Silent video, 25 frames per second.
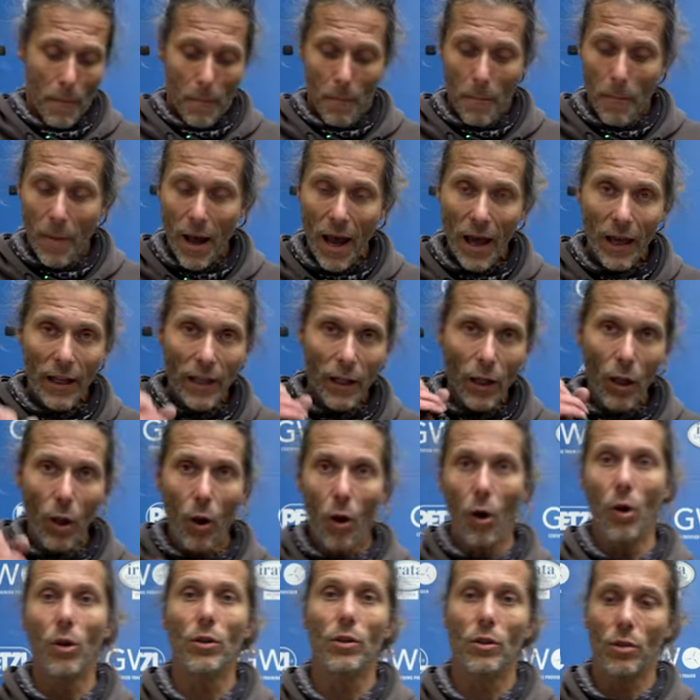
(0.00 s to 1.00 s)
my
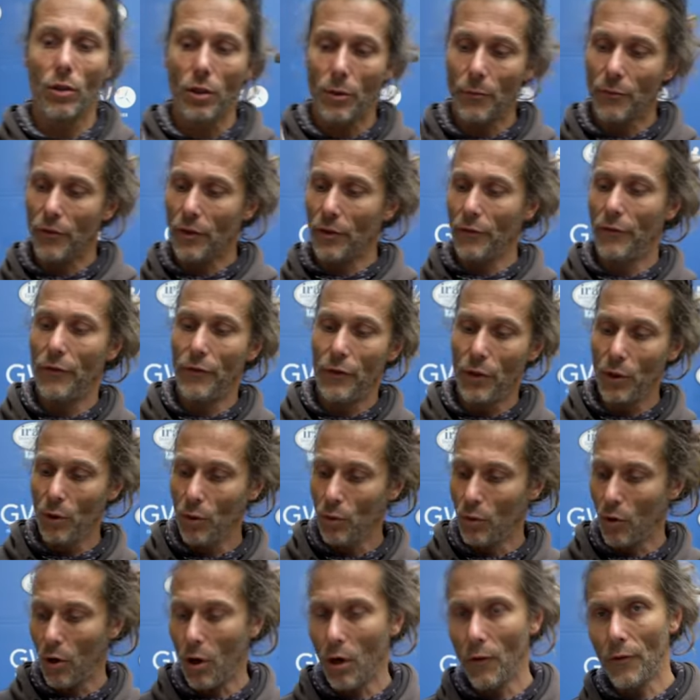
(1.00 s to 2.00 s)
long-term
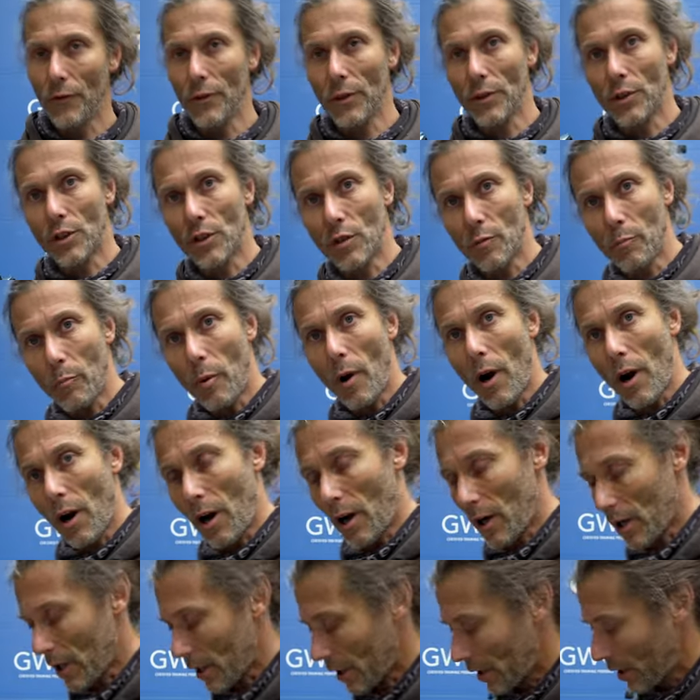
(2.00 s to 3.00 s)
review of the
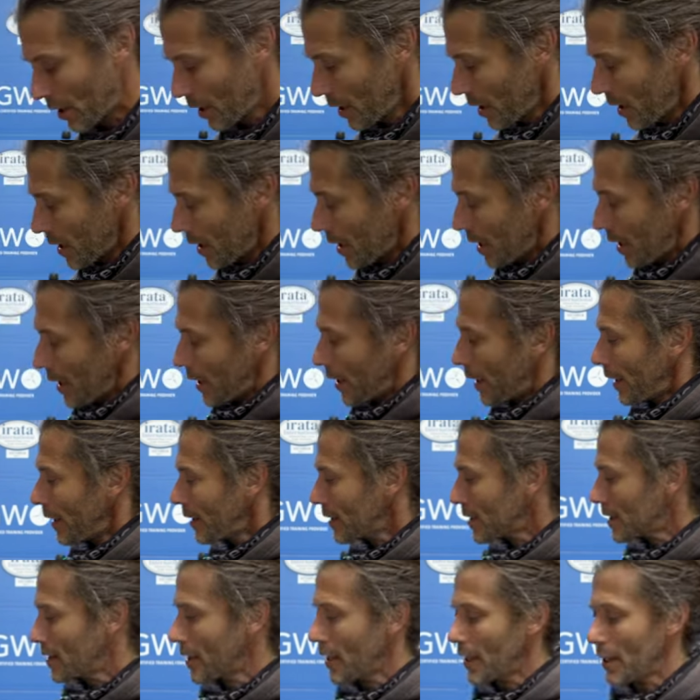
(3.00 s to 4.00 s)
Spark
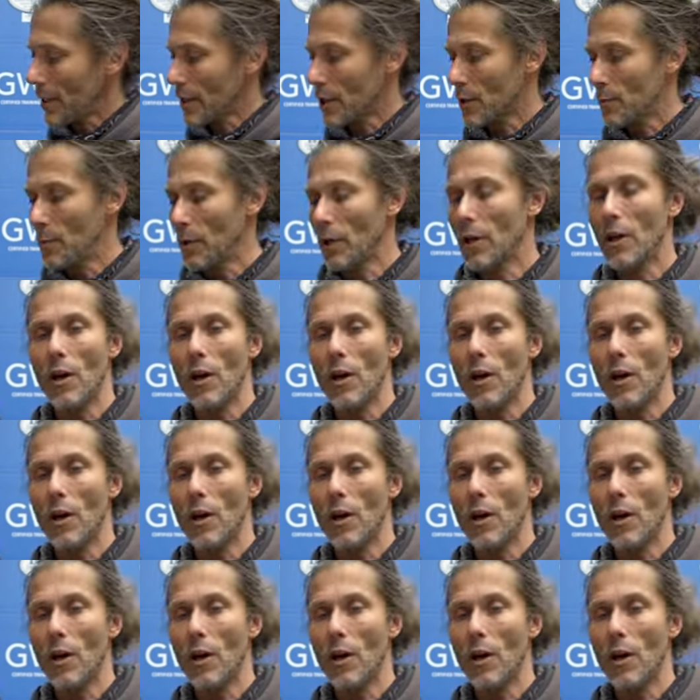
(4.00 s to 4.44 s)
is that it's